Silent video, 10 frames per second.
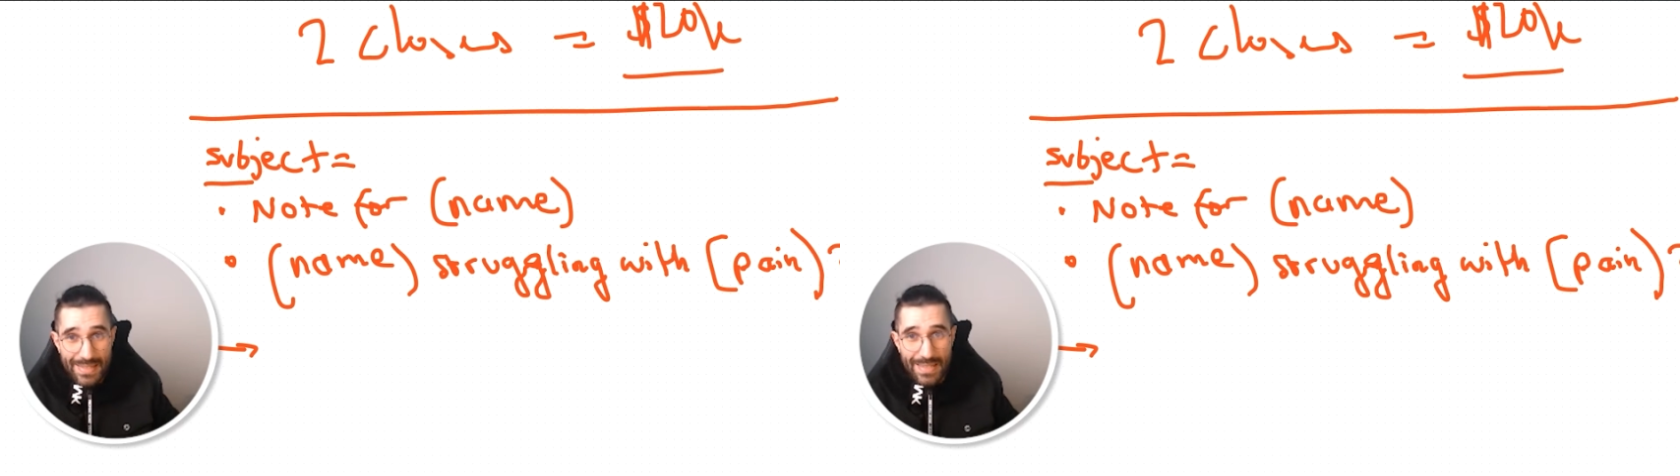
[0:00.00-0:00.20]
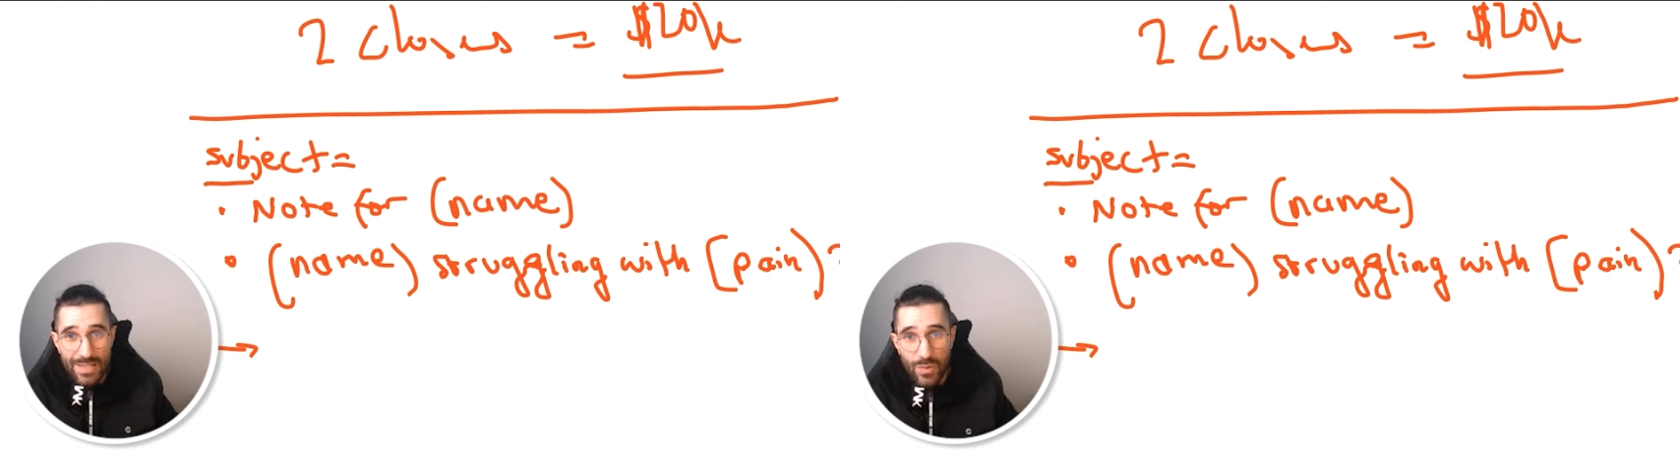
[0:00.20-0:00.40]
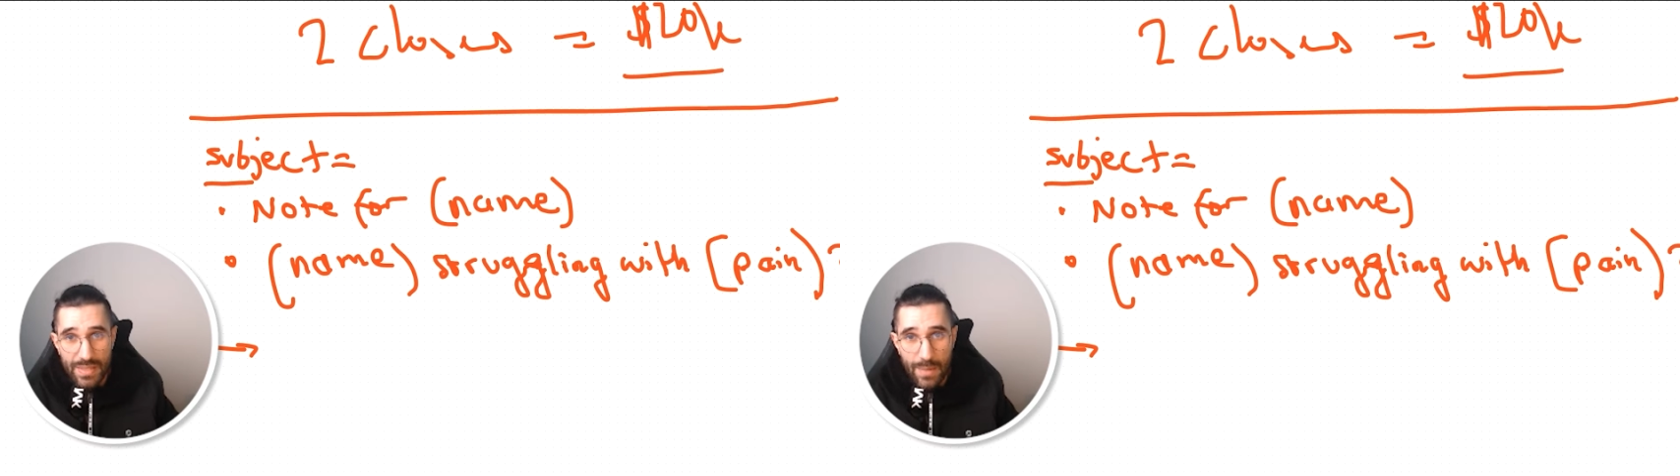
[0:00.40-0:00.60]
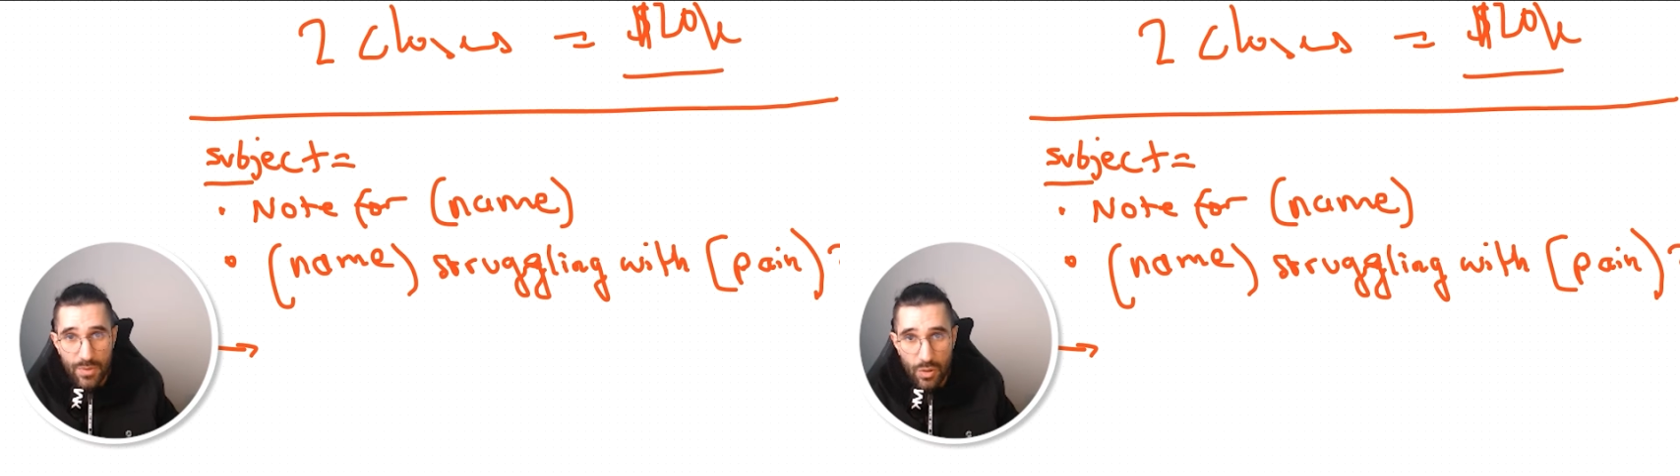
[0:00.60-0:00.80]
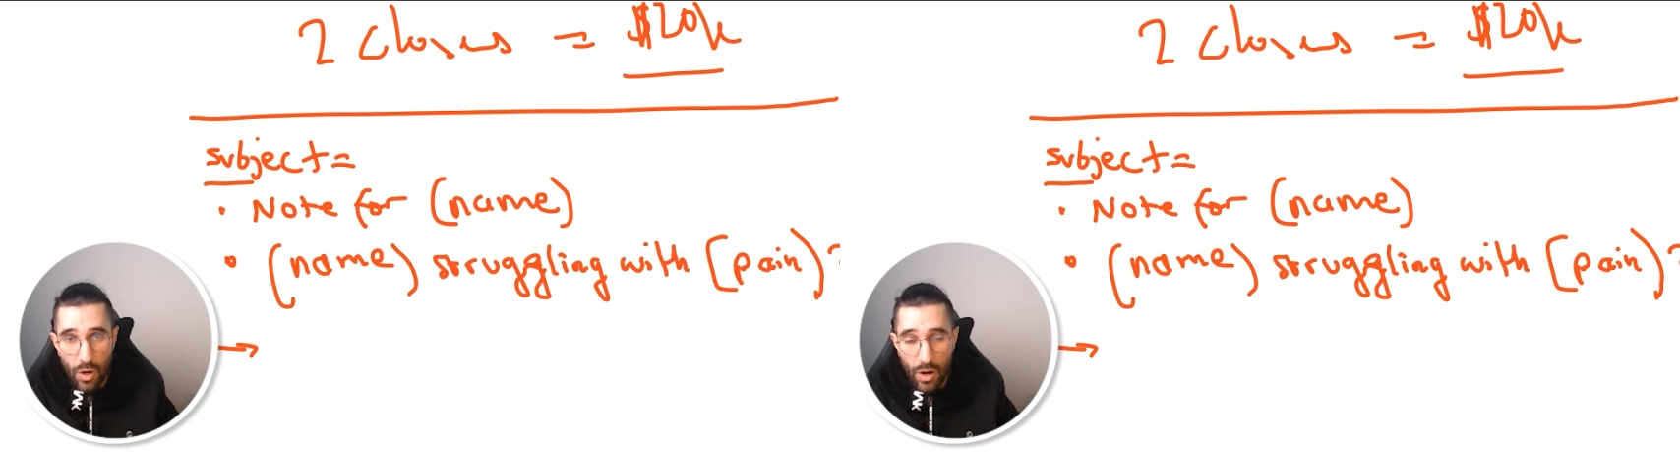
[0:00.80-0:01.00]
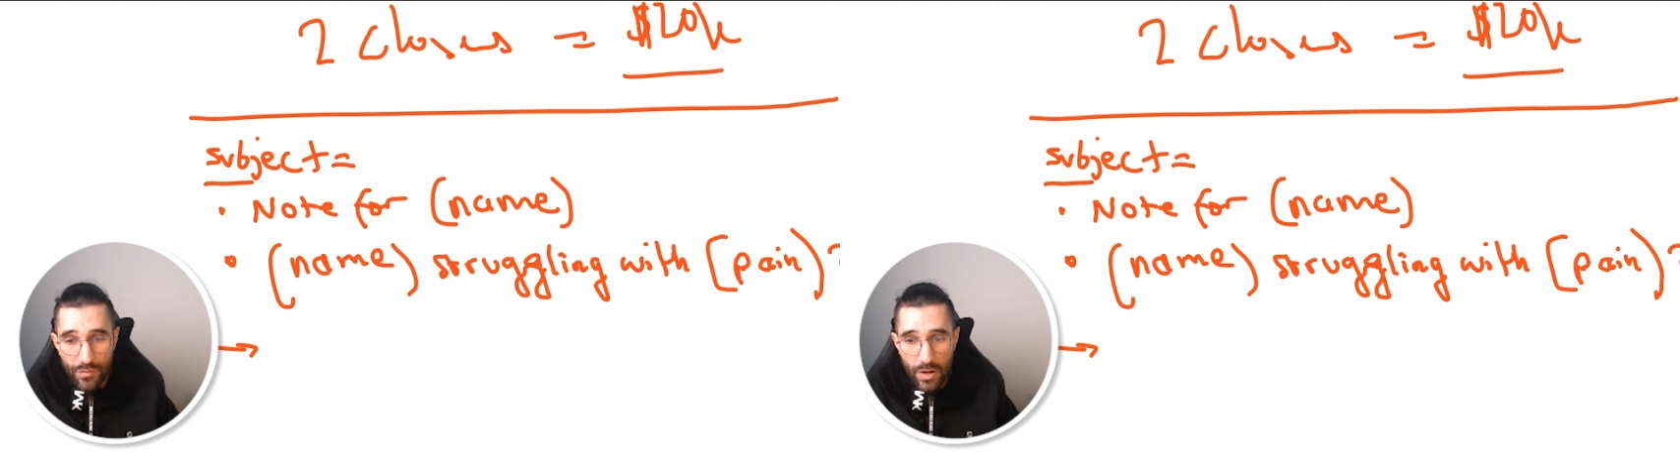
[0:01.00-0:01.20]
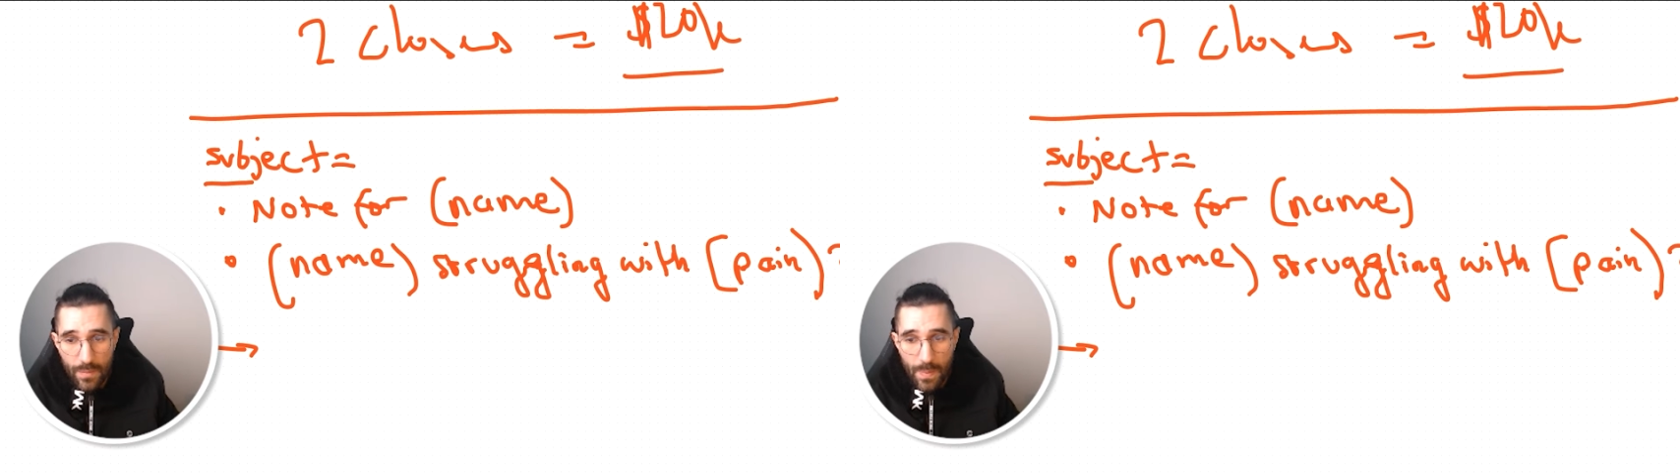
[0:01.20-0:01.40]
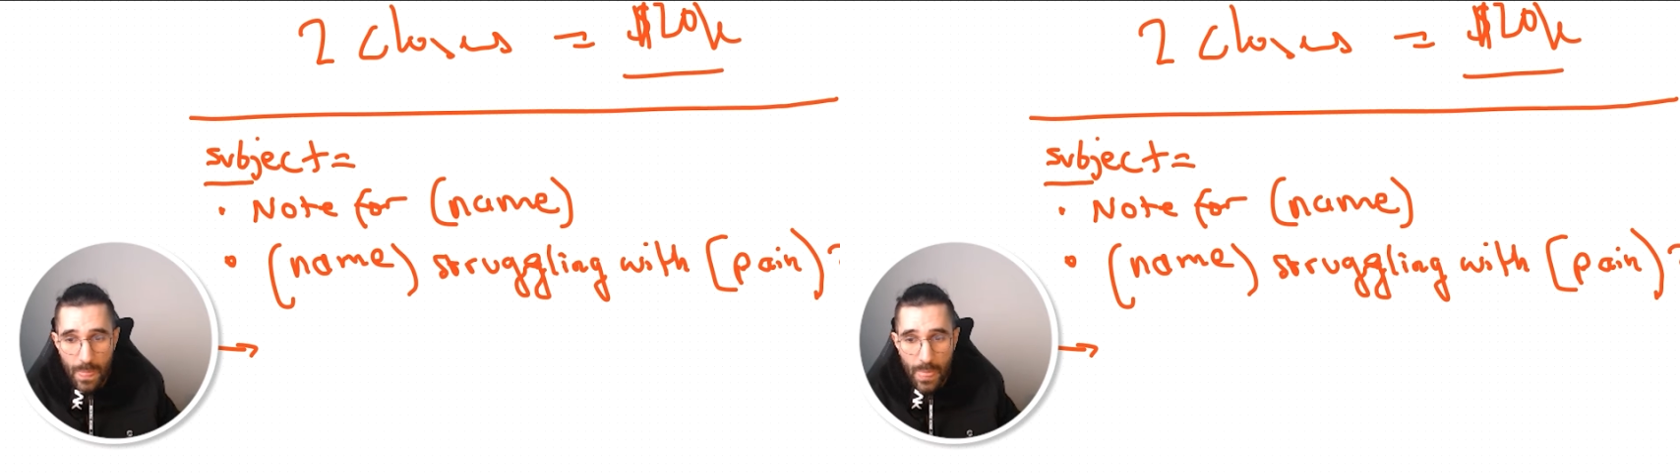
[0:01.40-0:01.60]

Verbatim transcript: easy to adapt to your offer.